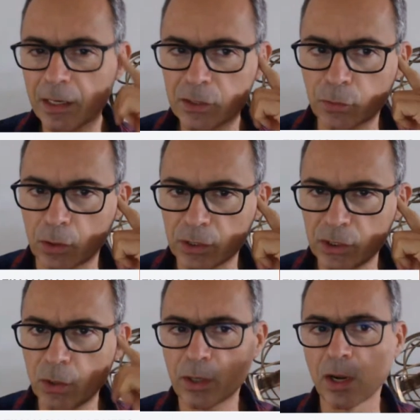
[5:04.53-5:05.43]
astrology
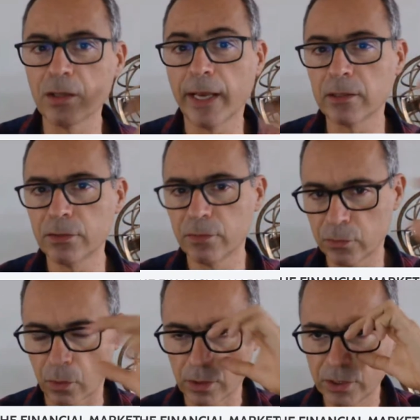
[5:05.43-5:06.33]
or collective
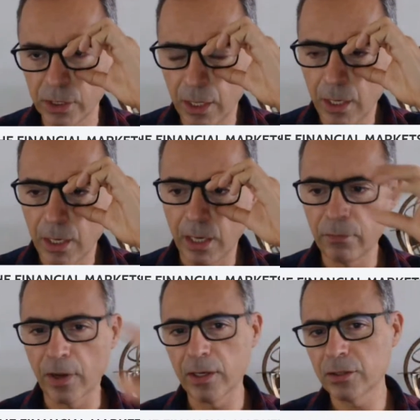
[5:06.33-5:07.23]
astrology, and
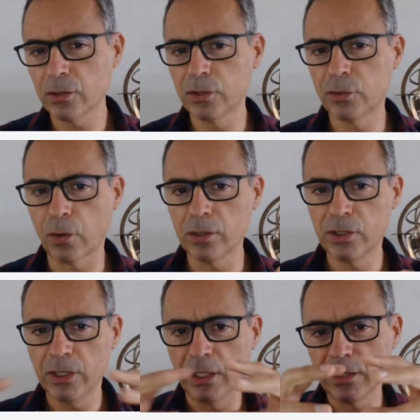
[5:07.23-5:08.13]
financial
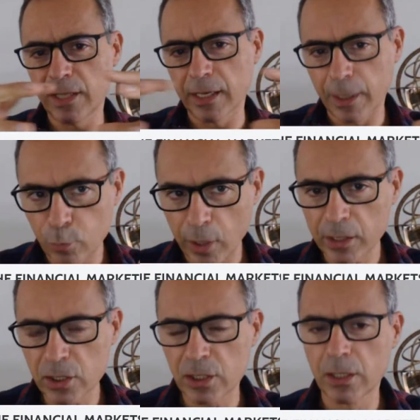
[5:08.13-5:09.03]
astrology is like a
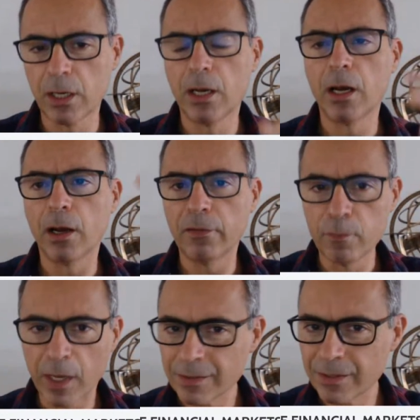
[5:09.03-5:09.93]
branch of
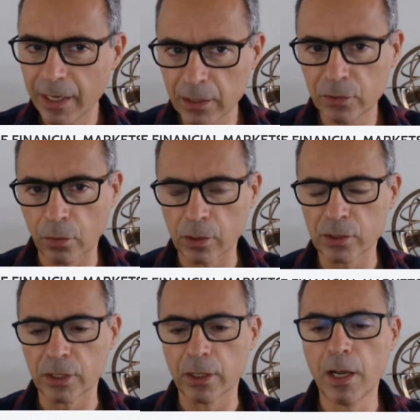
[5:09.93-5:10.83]
mundane
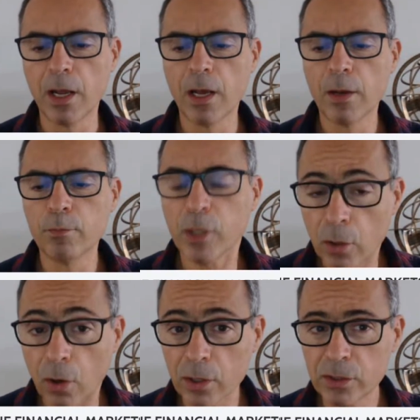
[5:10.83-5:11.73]
astrology,
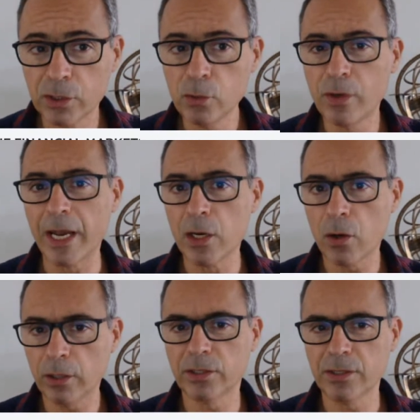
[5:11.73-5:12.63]
because you
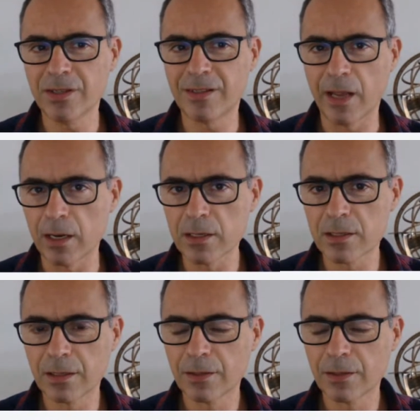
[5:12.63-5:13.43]
cannot understand